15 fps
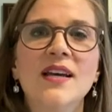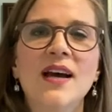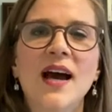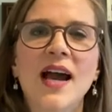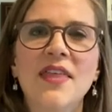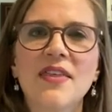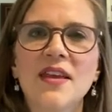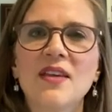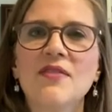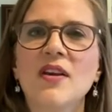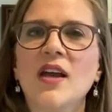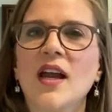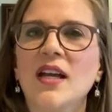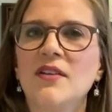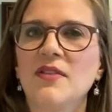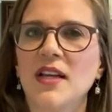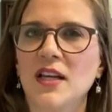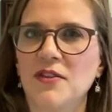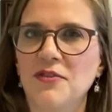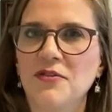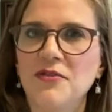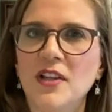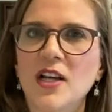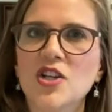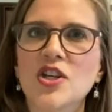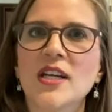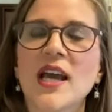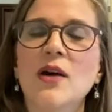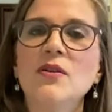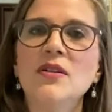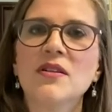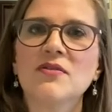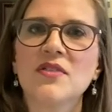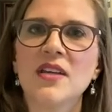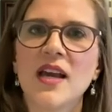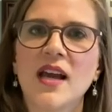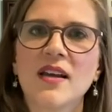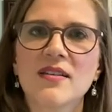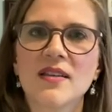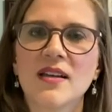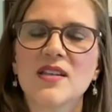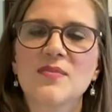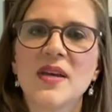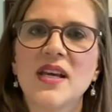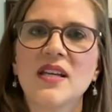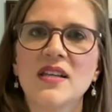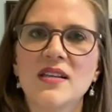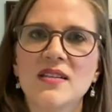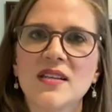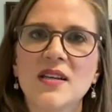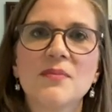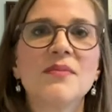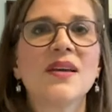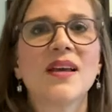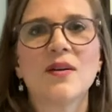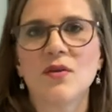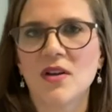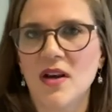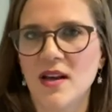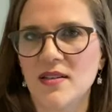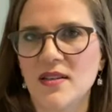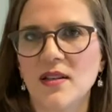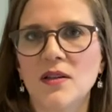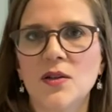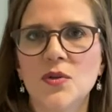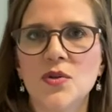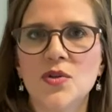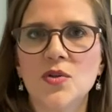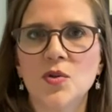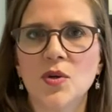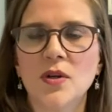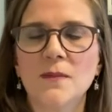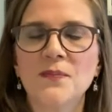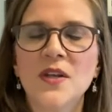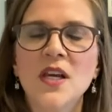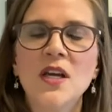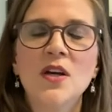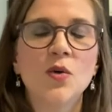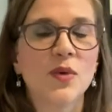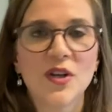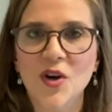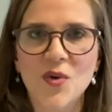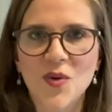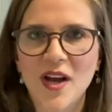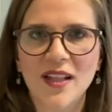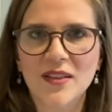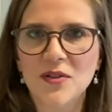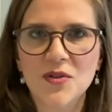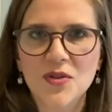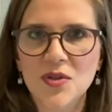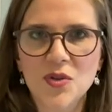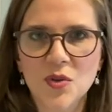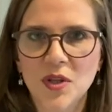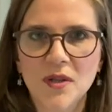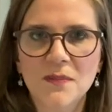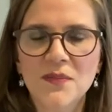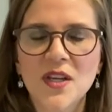I think of it kind of like a flushing out of the excess magnesium causing loose stool. We don't want loose stool.